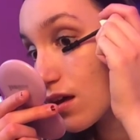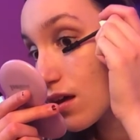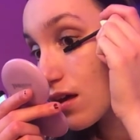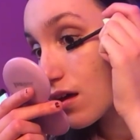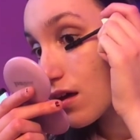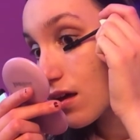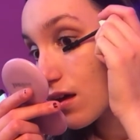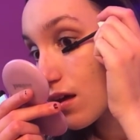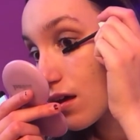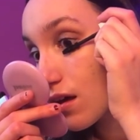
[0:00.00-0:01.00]

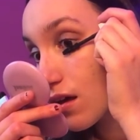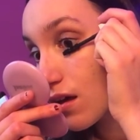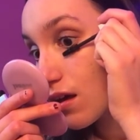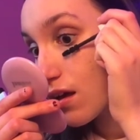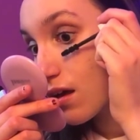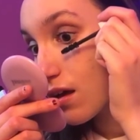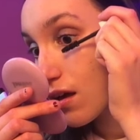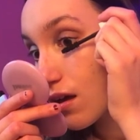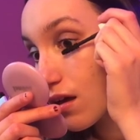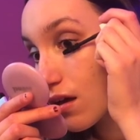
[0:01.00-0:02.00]

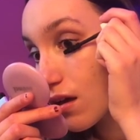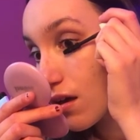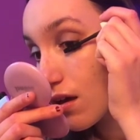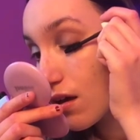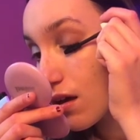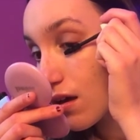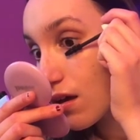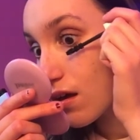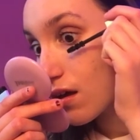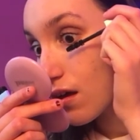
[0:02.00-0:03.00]

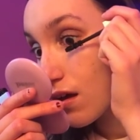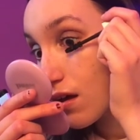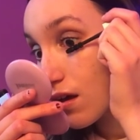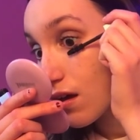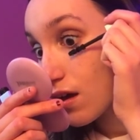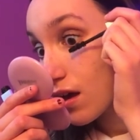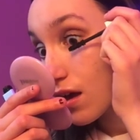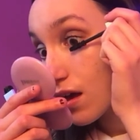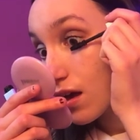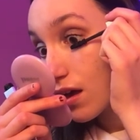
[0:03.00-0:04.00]

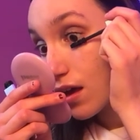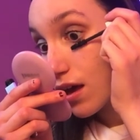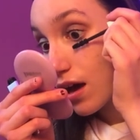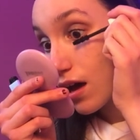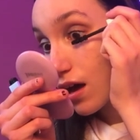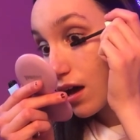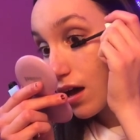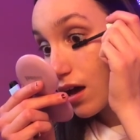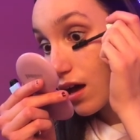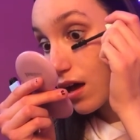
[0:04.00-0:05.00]

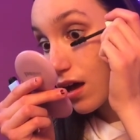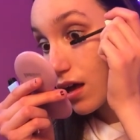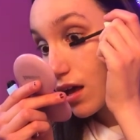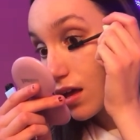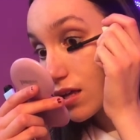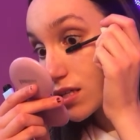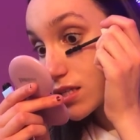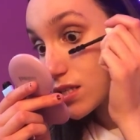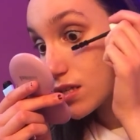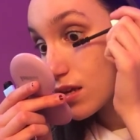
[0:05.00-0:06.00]

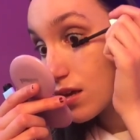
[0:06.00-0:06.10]
(no one is talking)